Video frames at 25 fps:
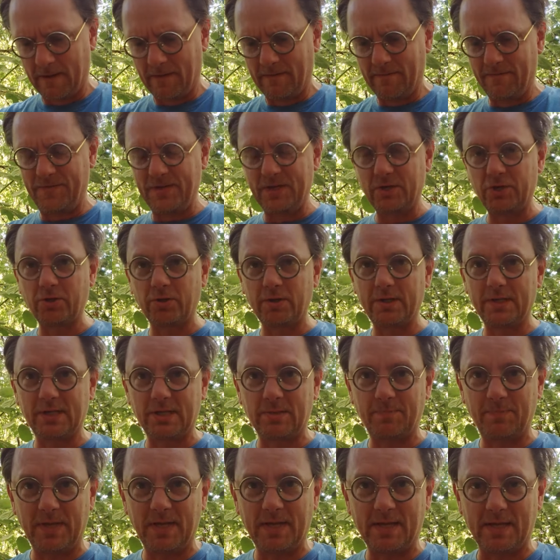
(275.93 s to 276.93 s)
Visually
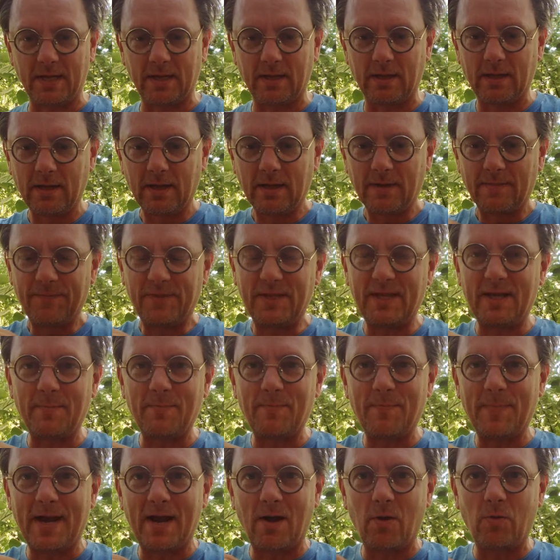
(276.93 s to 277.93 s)
speaking, the
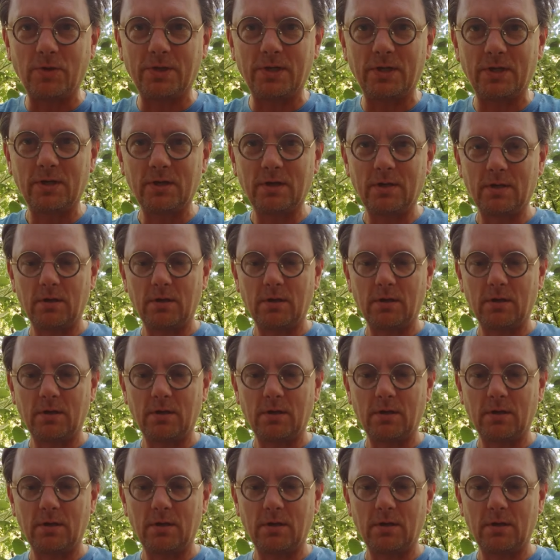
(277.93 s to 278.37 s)
amount